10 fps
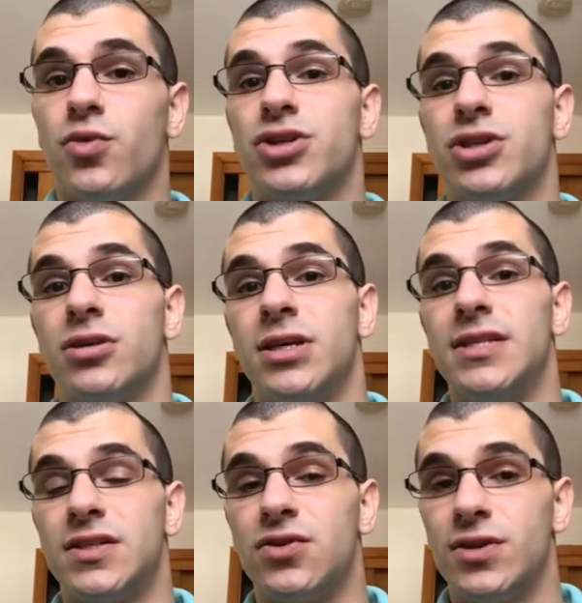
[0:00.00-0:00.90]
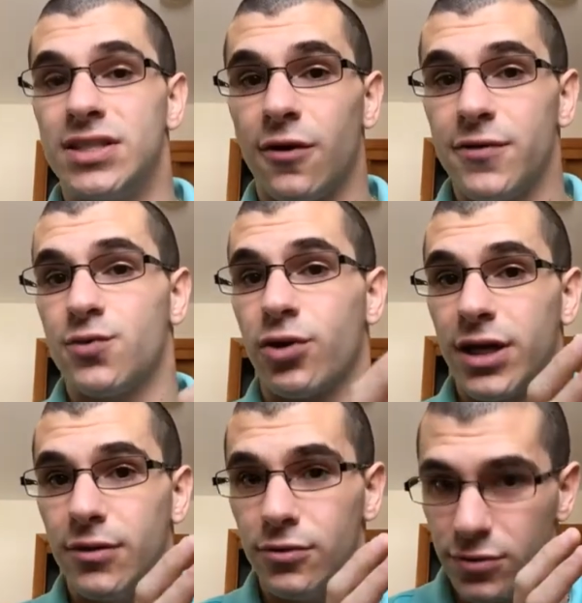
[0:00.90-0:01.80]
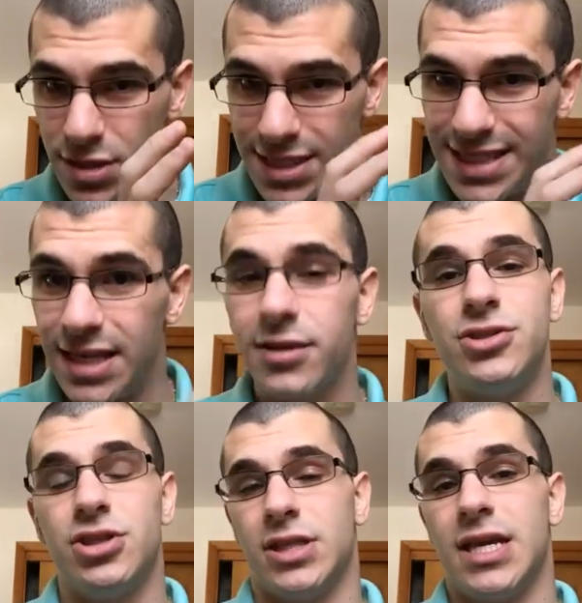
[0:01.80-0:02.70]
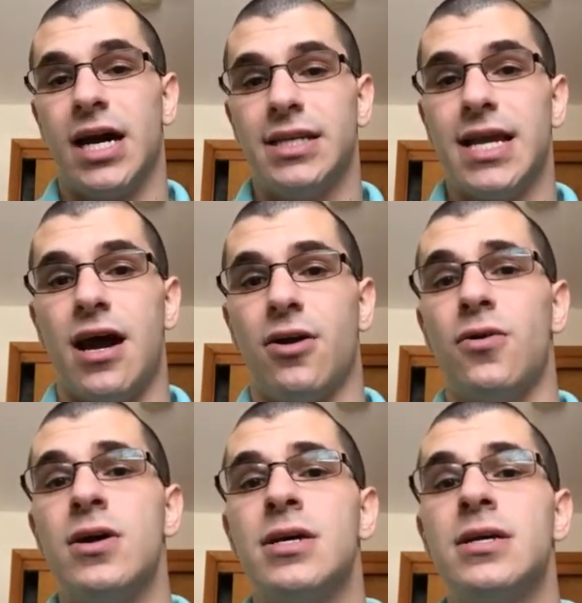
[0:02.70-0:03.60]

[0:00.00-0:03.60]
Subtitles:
which the Institute itself is working diligently on now,